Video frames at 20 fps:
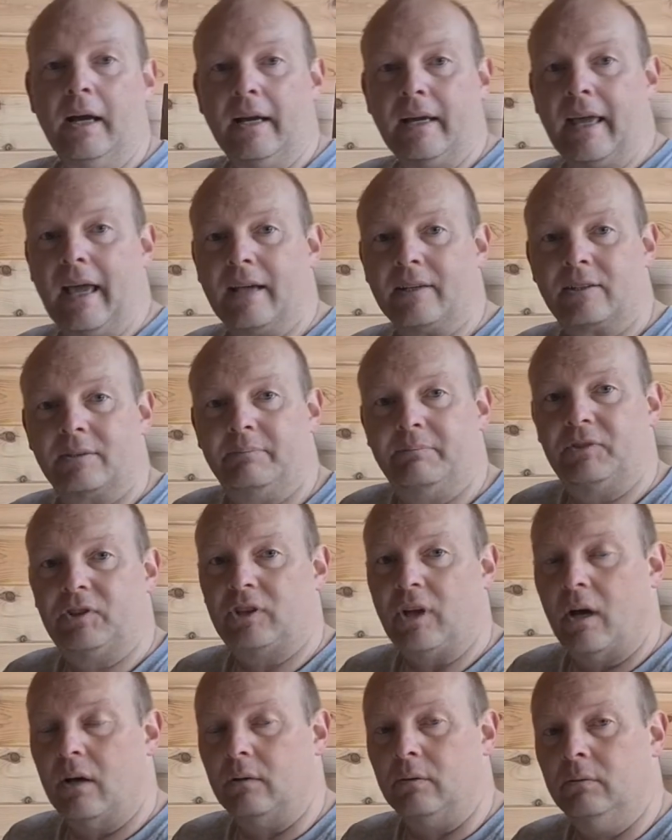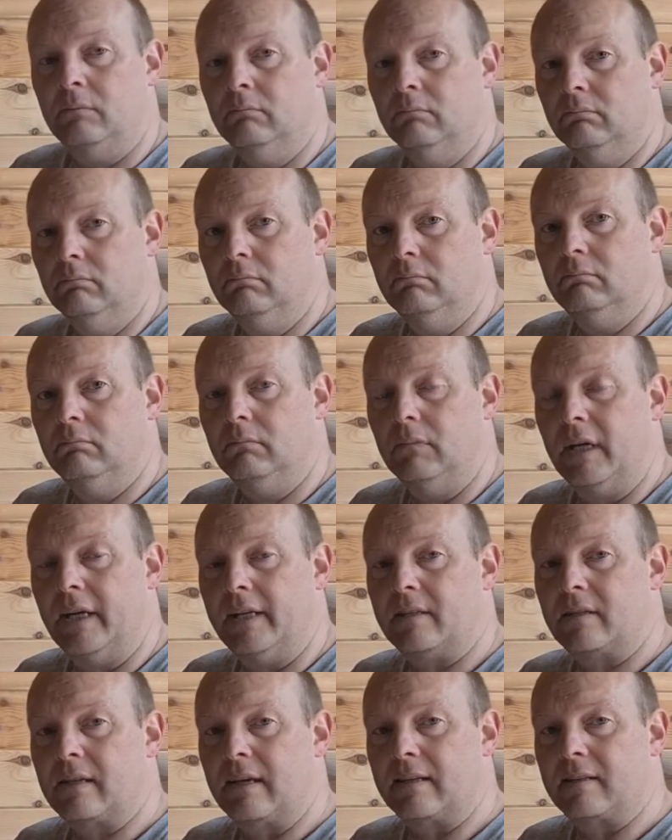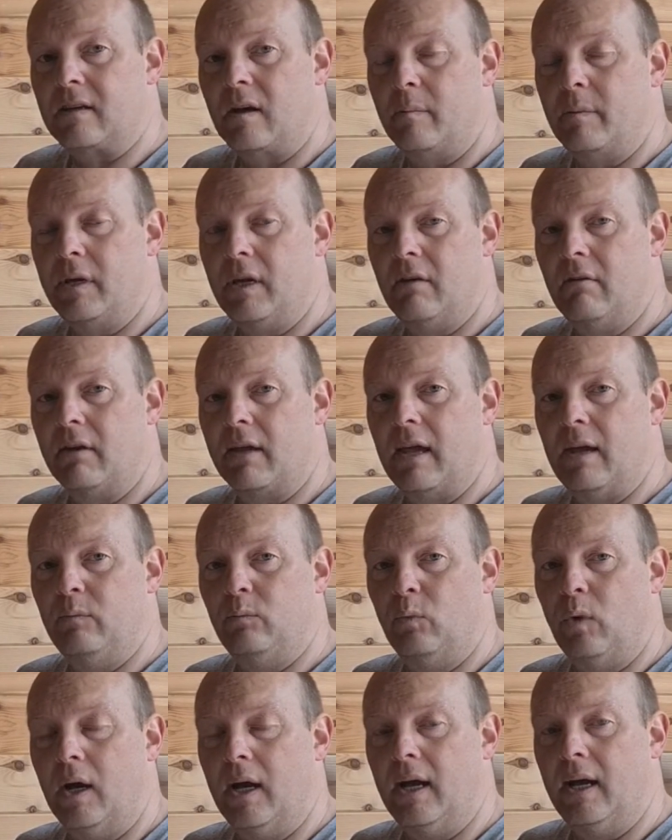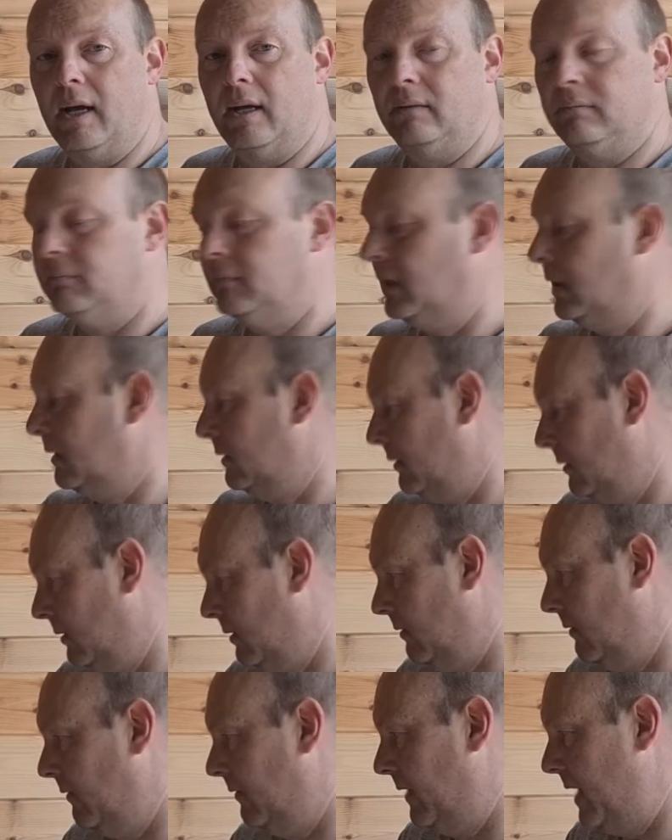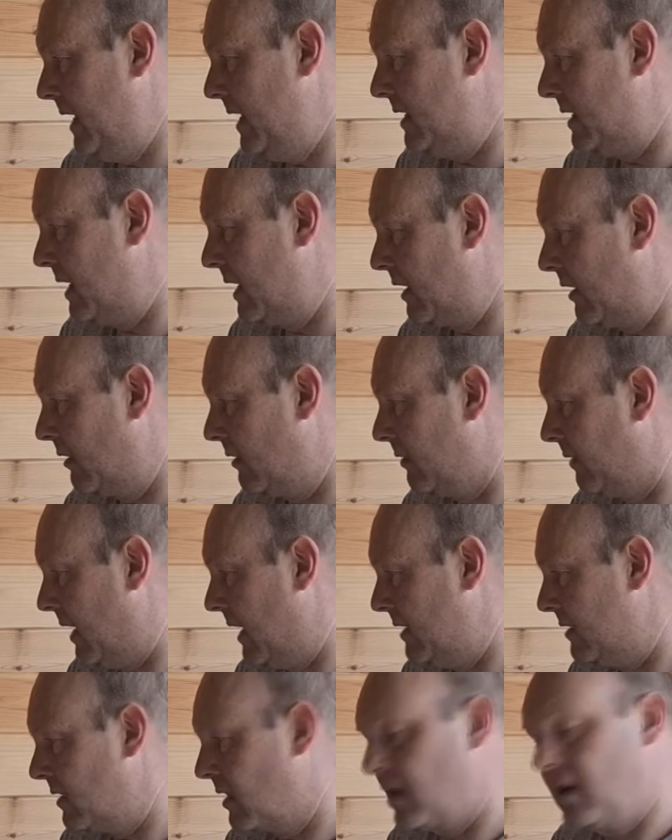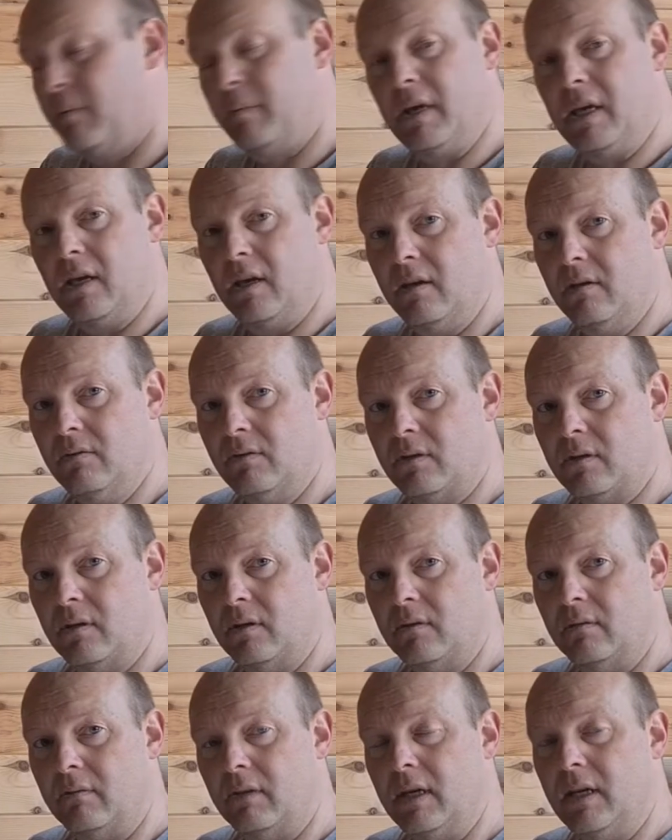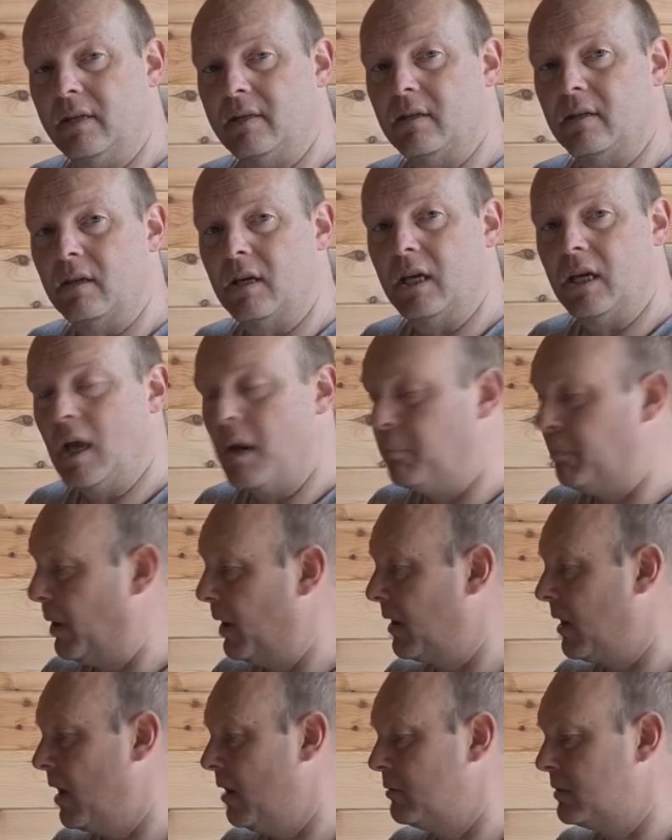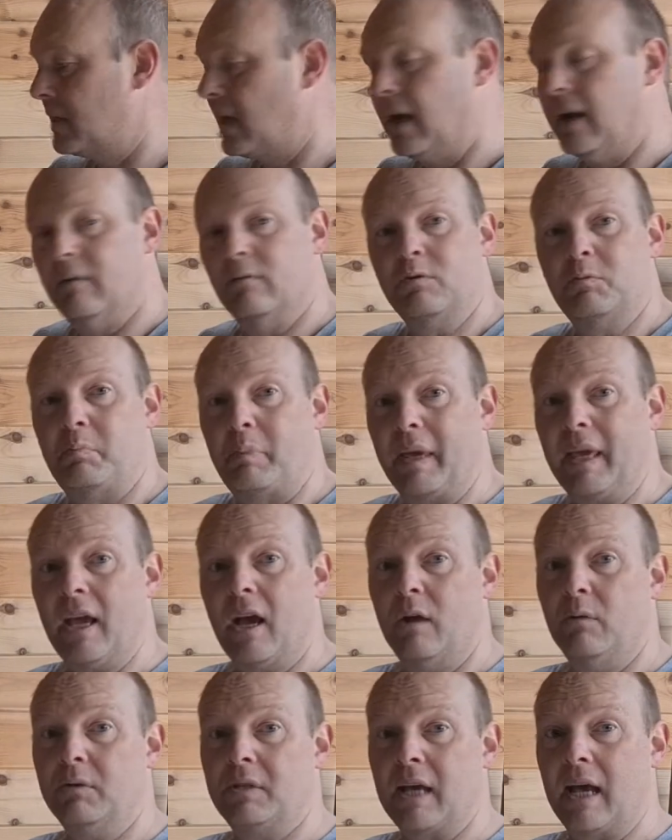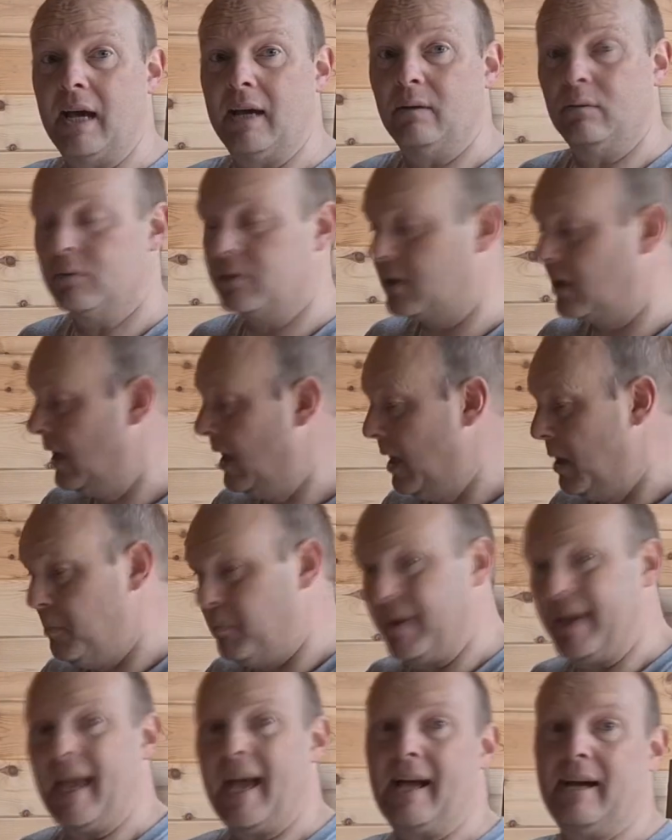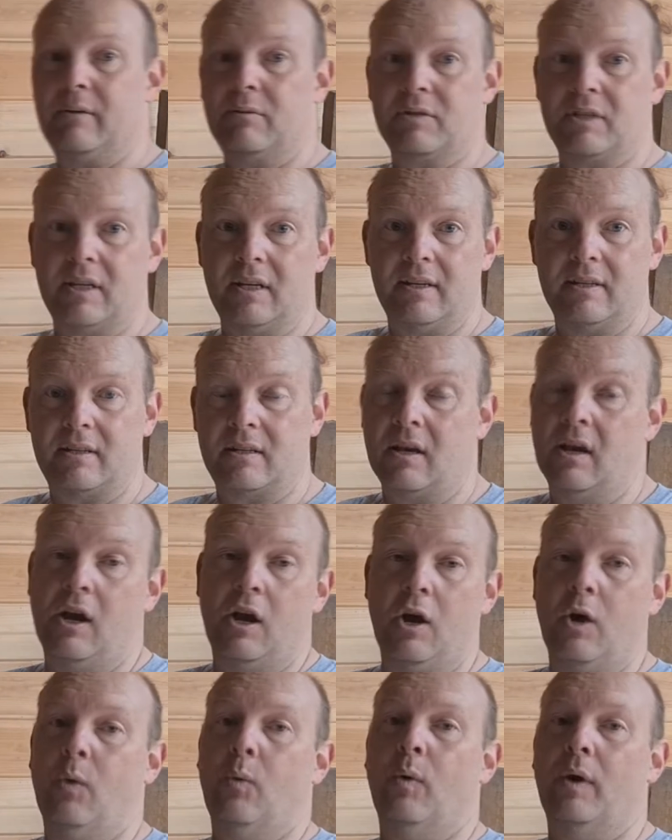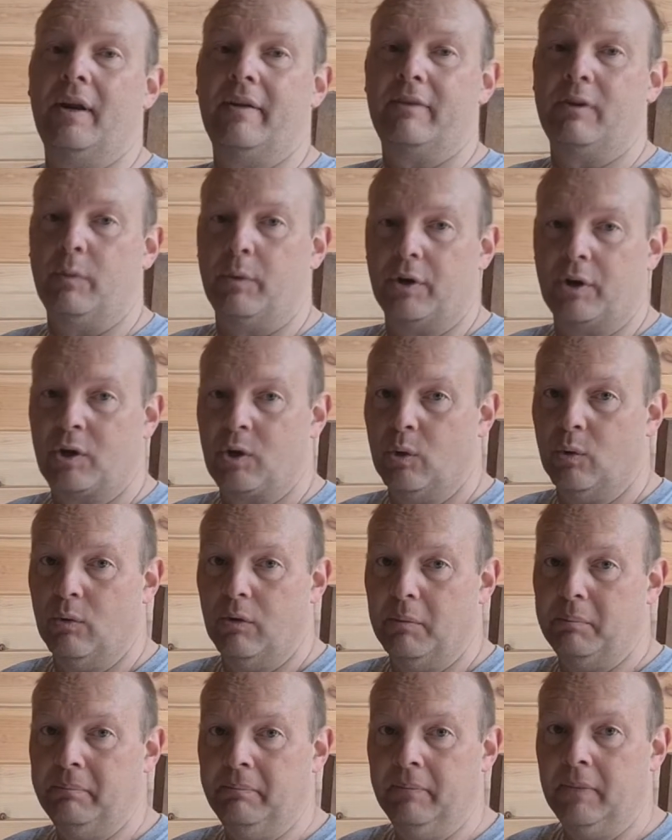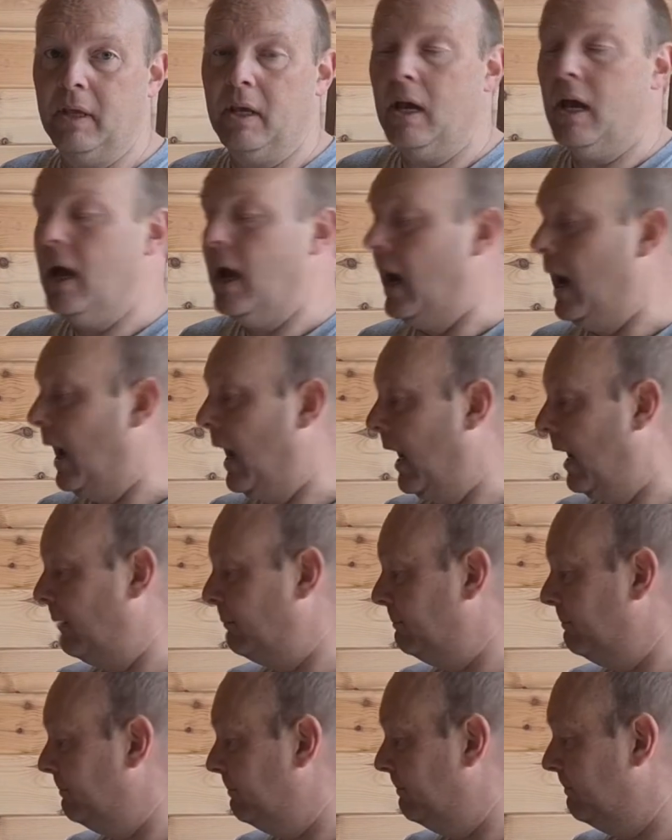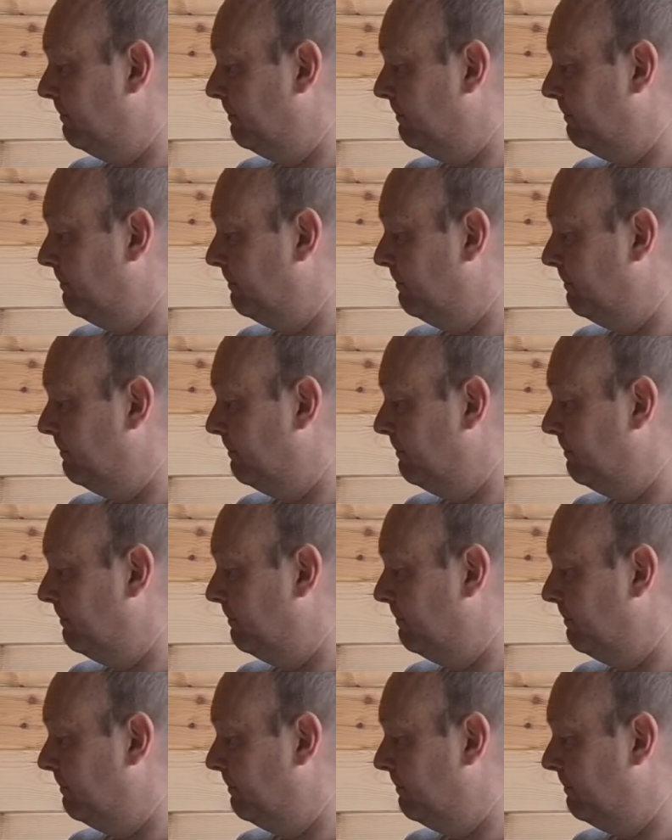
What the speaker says: Yes, so it's that time of year again where these little things are going to be used. These are the bug hotels, bee houses, whatever you want to call them.